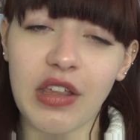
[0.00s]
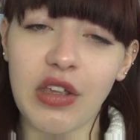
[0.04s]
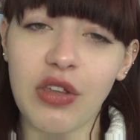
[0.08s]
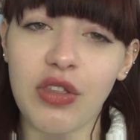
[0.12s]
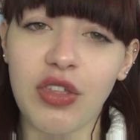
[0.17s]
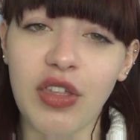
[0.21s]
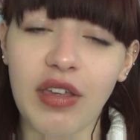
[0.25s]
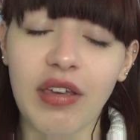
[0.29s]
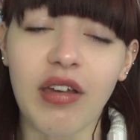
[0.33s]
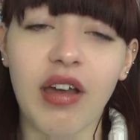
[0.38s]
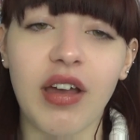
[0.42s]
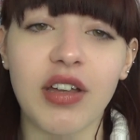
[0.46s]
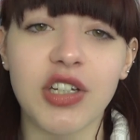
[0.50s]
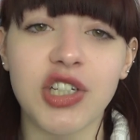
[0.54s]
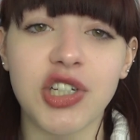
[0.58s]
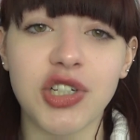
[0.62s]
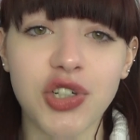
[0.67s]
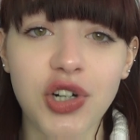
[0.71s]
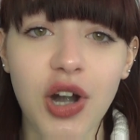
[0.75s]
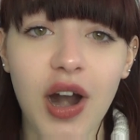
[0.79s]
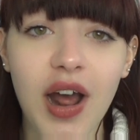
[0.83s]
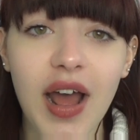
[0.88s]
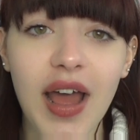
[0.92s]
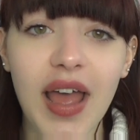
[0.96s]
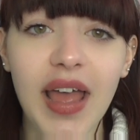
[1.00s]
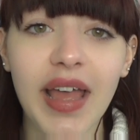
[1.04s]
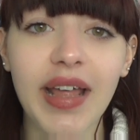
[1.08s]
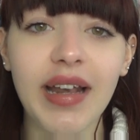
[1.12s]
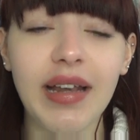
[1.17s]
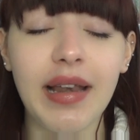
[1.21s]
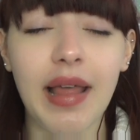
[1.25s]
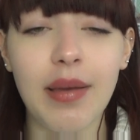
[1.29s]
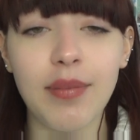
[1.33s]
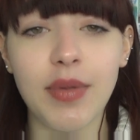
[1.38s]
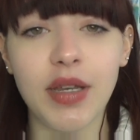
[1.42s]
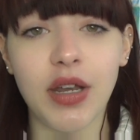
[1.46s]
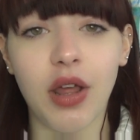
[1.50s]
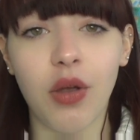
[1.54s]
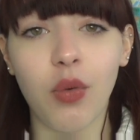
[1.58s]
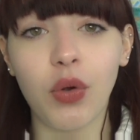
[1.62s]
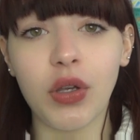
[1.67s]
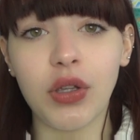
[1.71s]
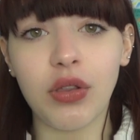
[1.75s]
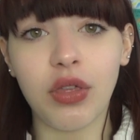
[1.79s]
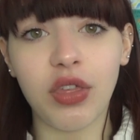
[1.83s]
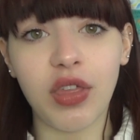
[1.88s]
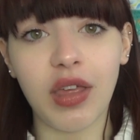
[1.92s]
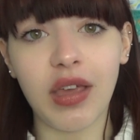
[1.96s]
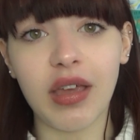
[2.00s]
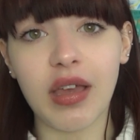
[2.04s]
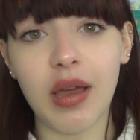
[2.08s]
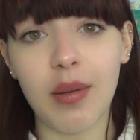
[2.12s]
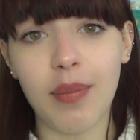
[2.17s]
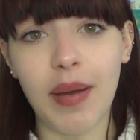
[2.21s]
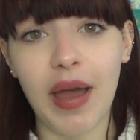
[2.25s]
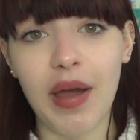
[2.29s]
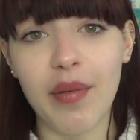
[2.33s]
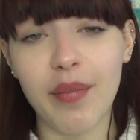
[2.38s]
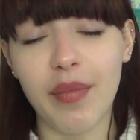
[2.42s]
think I should try. Let me know what you think about